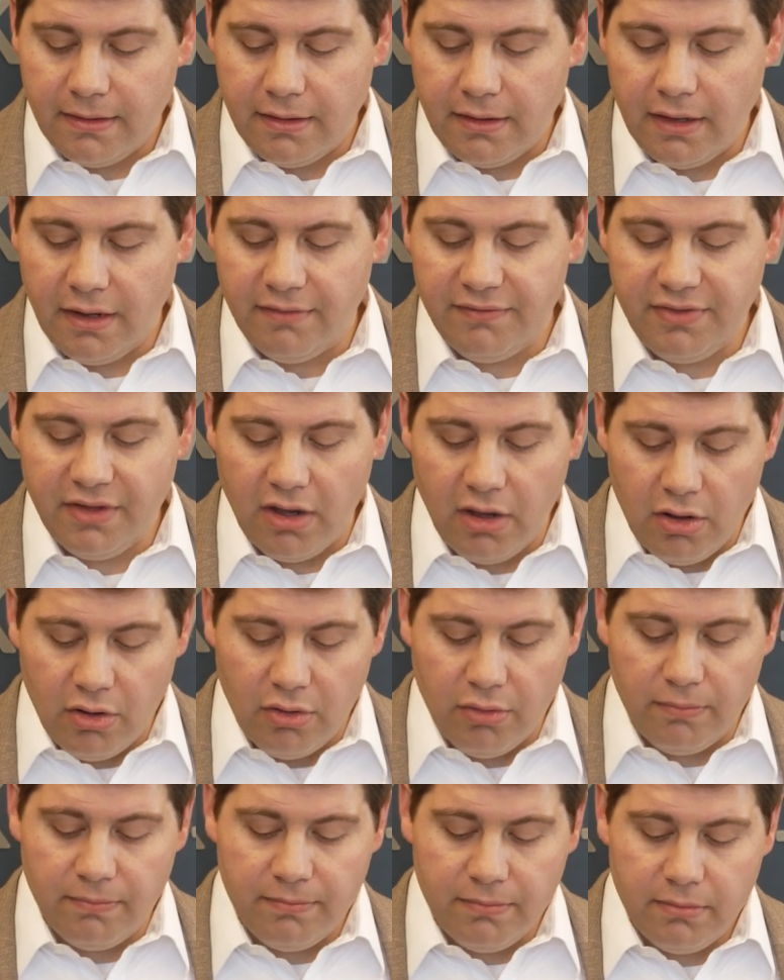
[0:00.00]
of the
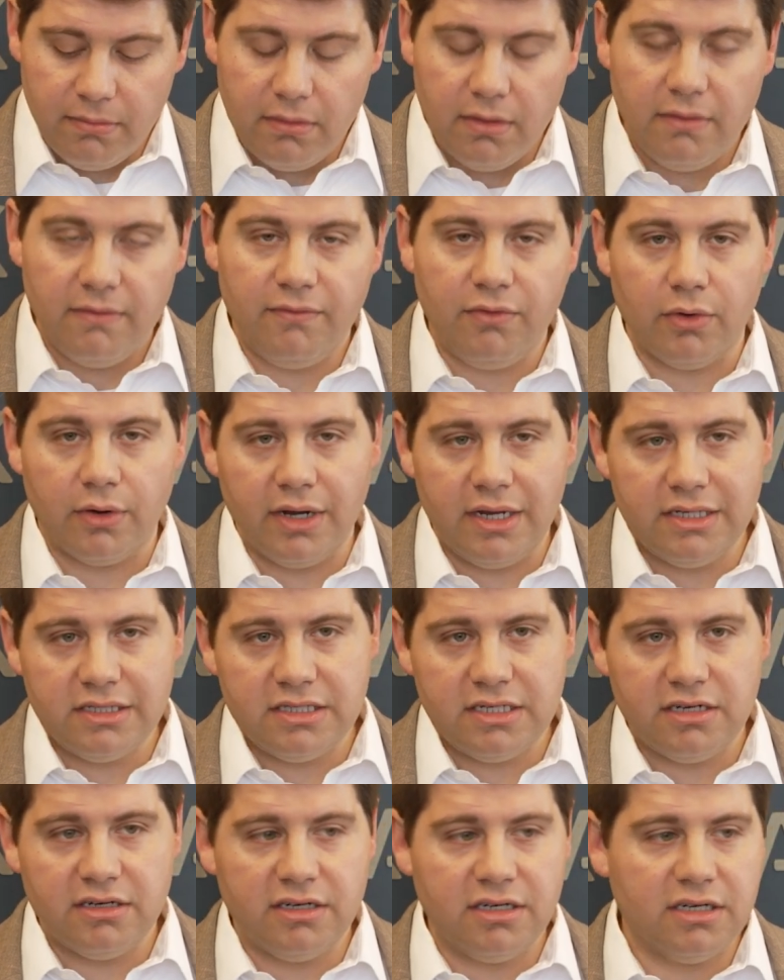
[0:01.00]
home for
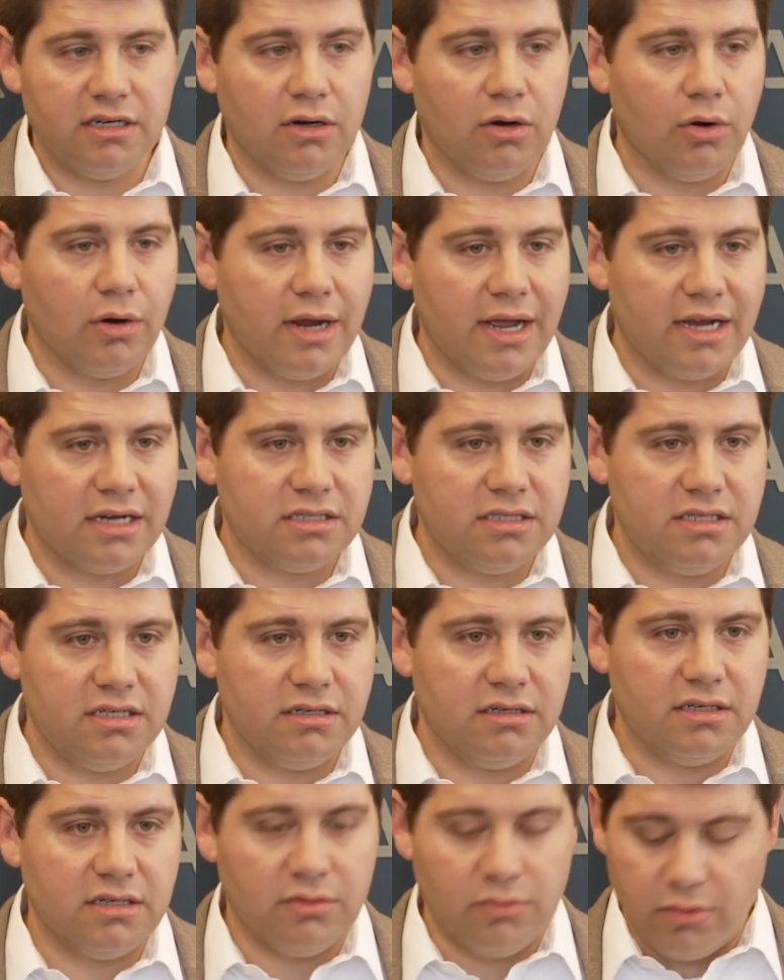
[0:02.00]
interior or
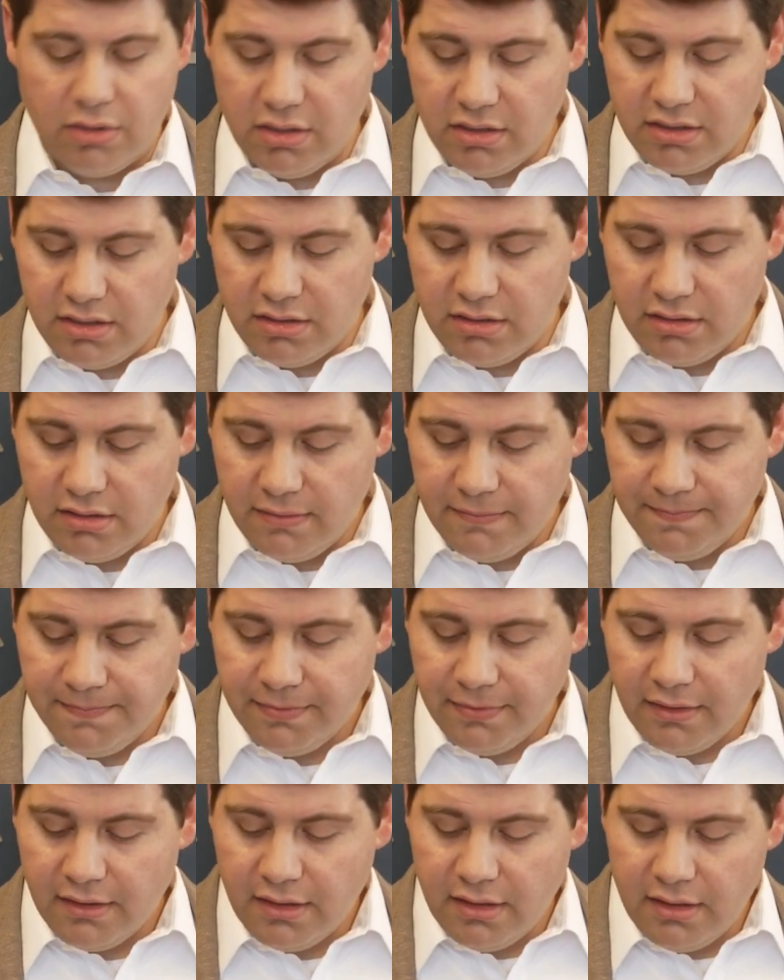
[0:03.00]
exterior work
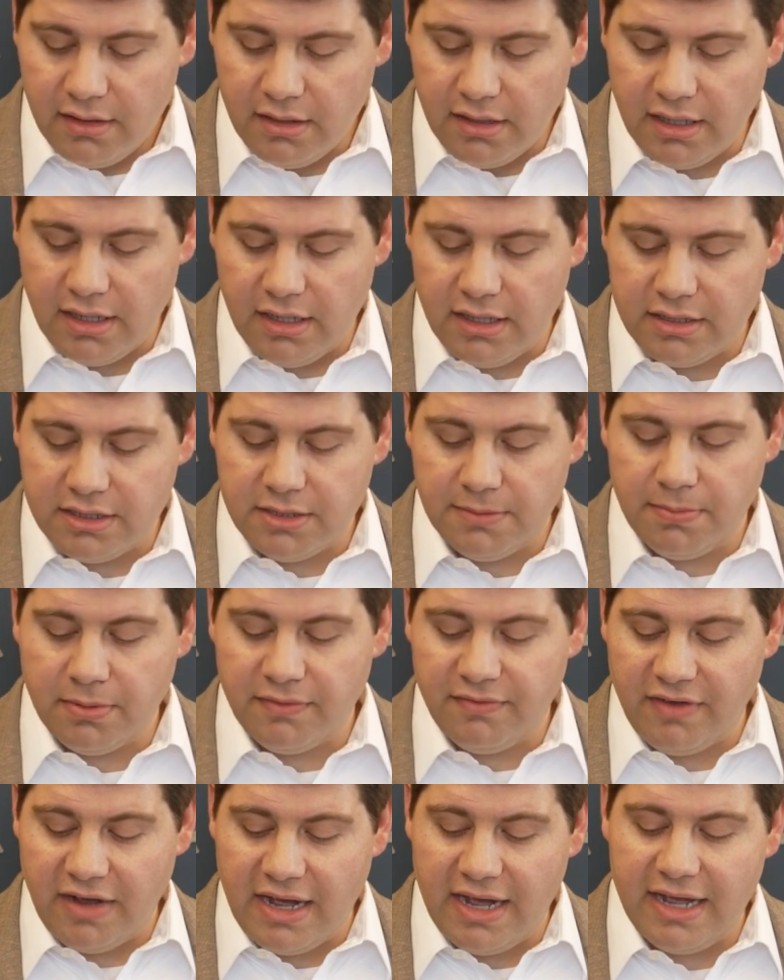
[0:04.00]
to
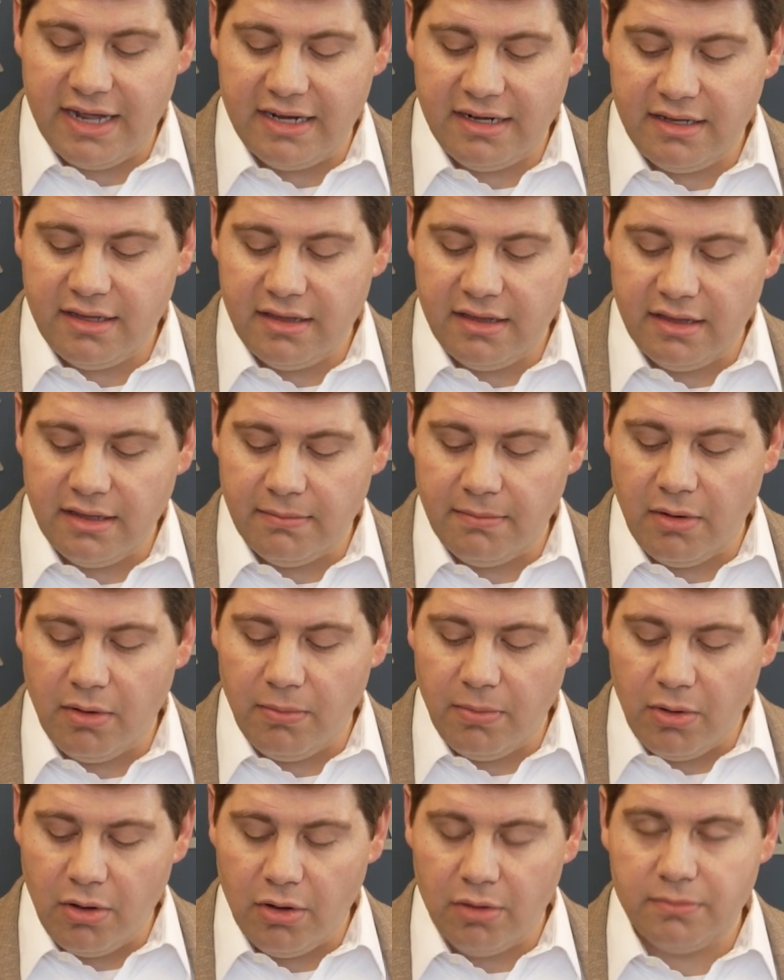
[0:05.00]
provide the
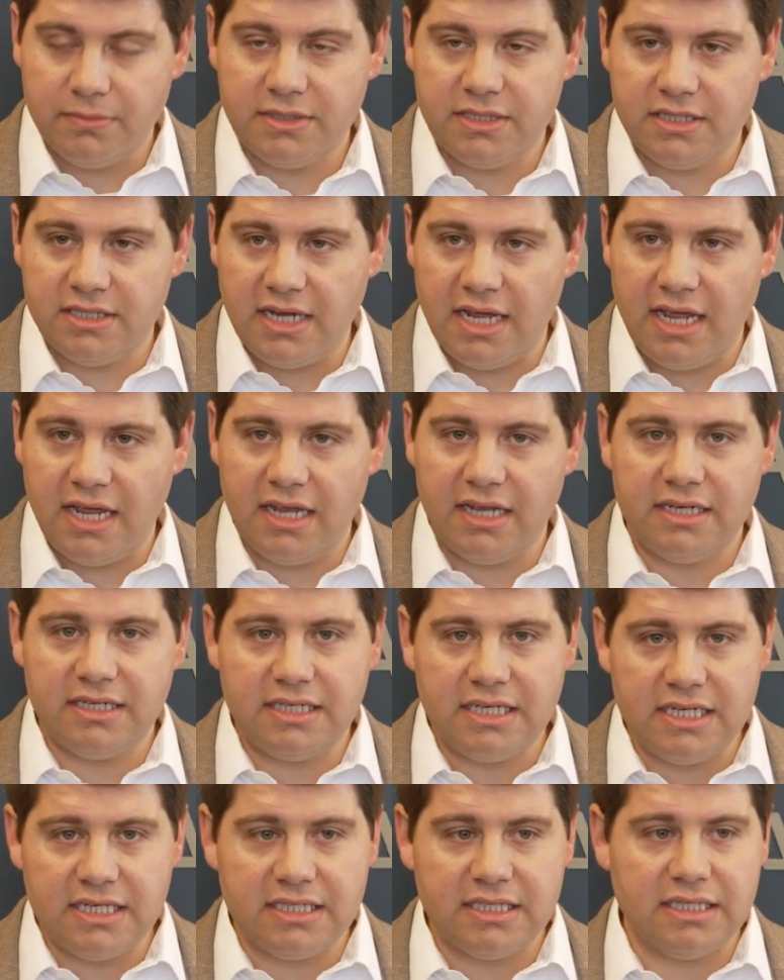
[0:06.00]
mobile home stay in
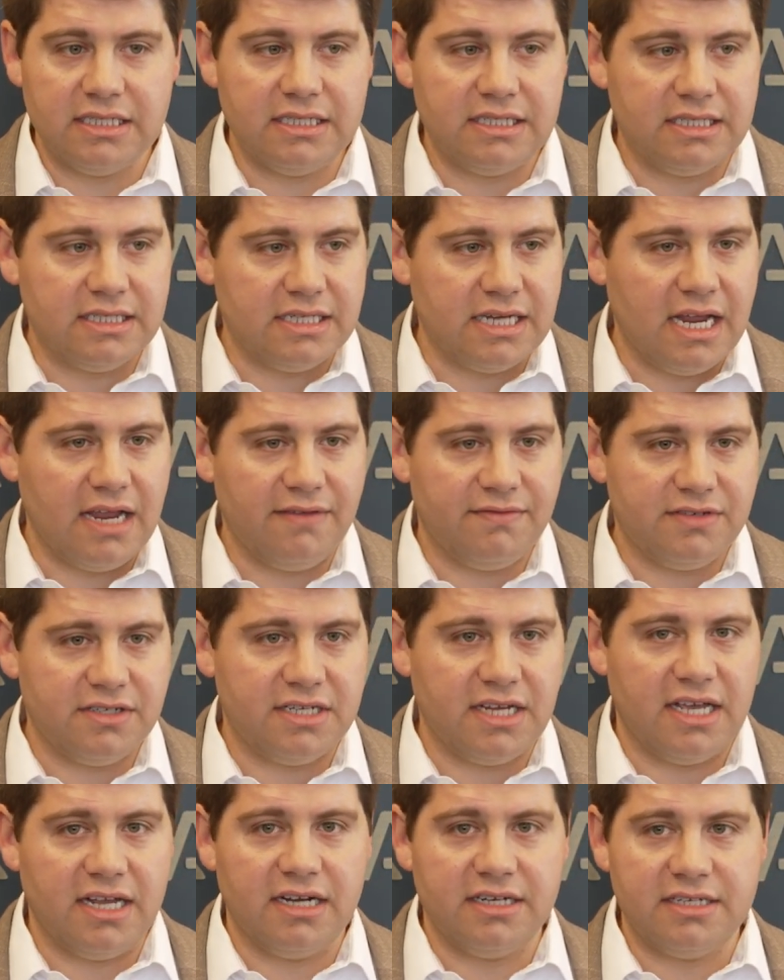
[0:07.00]
decent, safe,
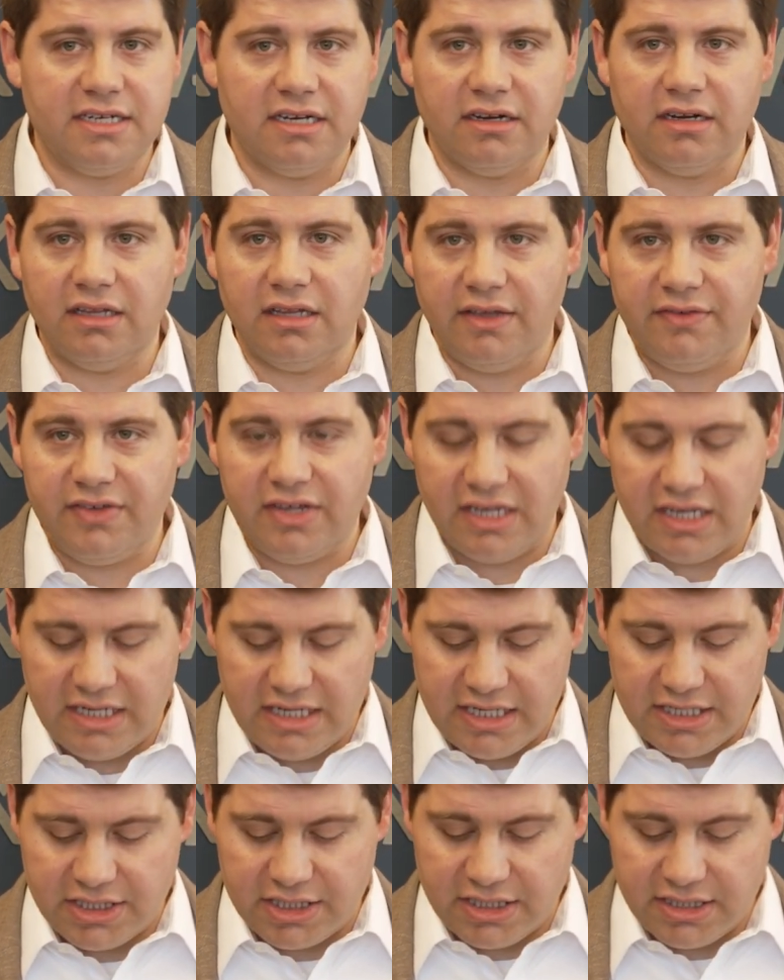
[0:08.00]
sanitary living
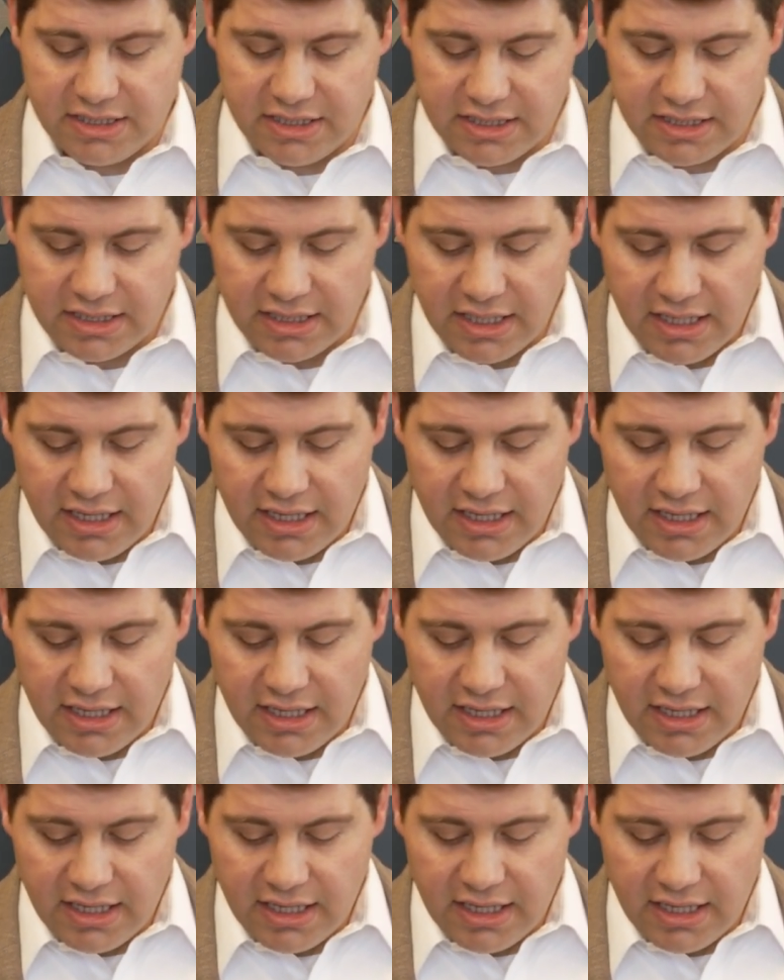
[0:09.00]
conditions.